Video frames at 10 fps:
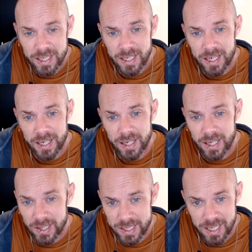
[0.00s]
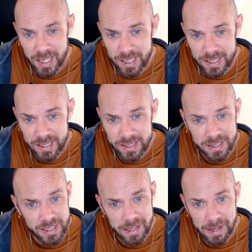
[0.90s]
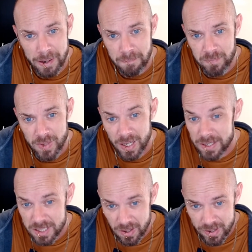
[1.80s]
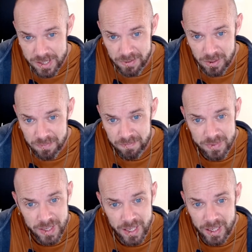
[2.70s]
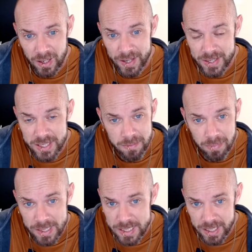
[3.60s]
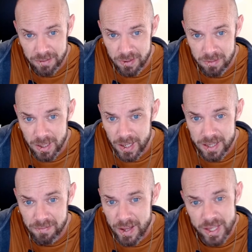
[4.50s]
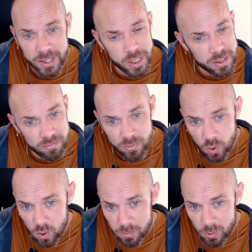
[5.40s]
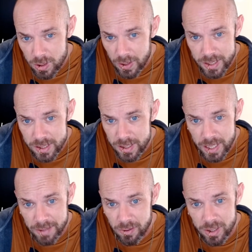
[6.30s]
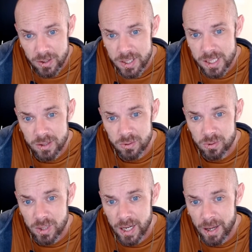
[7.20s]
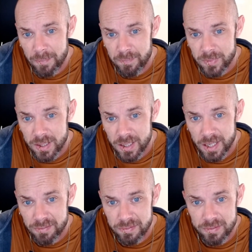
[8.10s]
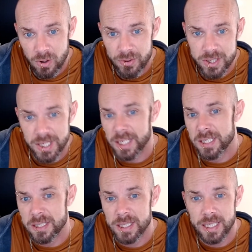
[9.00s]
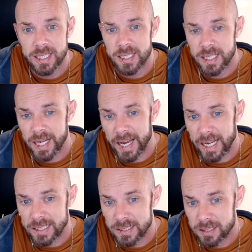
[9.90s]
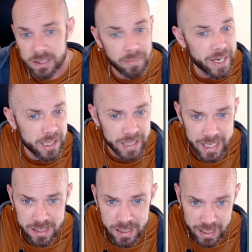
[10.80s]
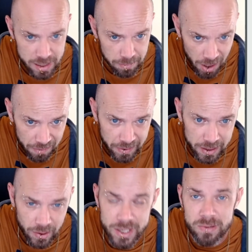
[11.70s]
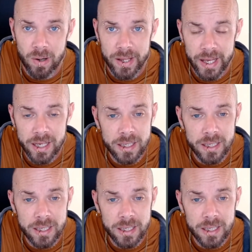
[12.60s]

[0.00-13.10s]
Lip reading: I like the colour. I like the size of them, and I like the simplicity of them. I like the fact they're just normal dice and they've got a nice little glyph on the 6. And to me, that's a perfect dice right there.